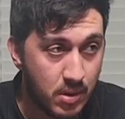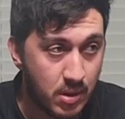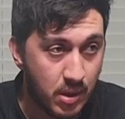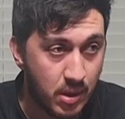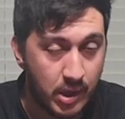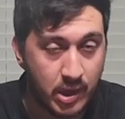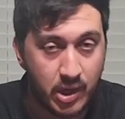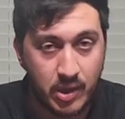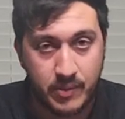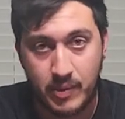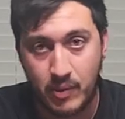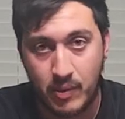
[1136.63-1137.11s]
I
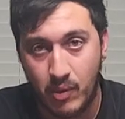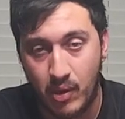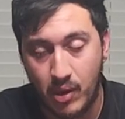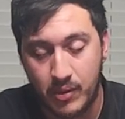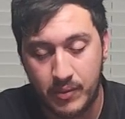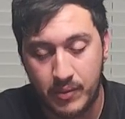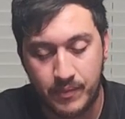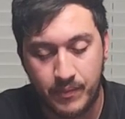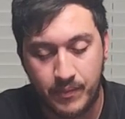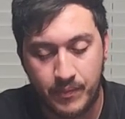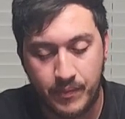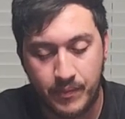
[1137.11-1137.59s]
could be
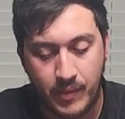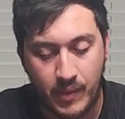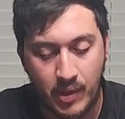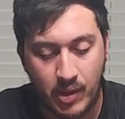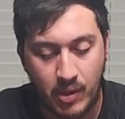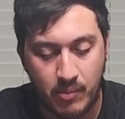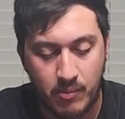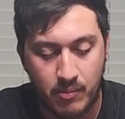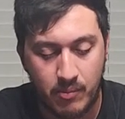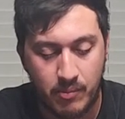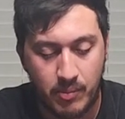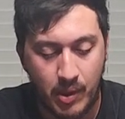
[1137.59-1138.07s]
wrong,
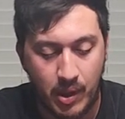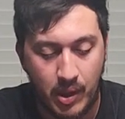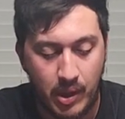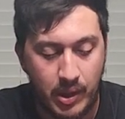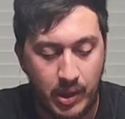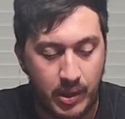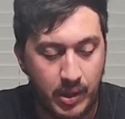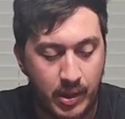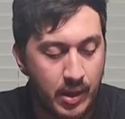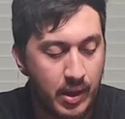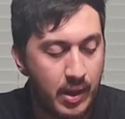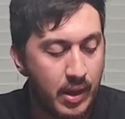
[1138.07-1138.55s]

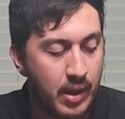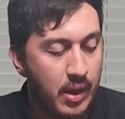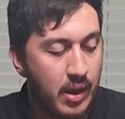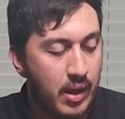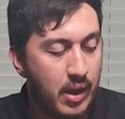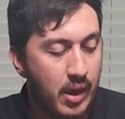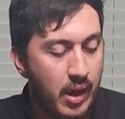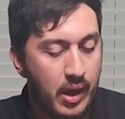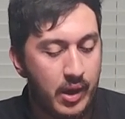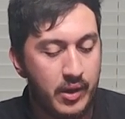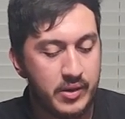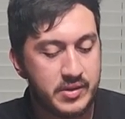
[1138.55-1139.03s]
but
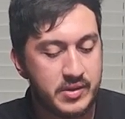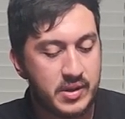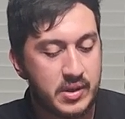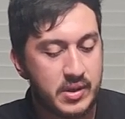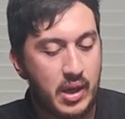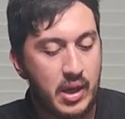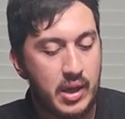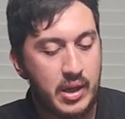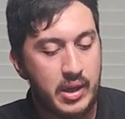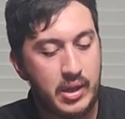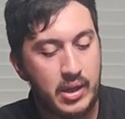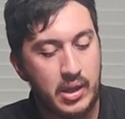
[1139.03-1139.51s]
I also
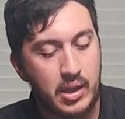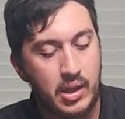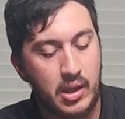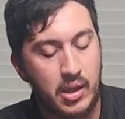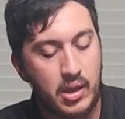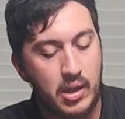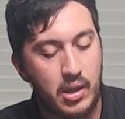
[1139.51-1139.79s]
got it.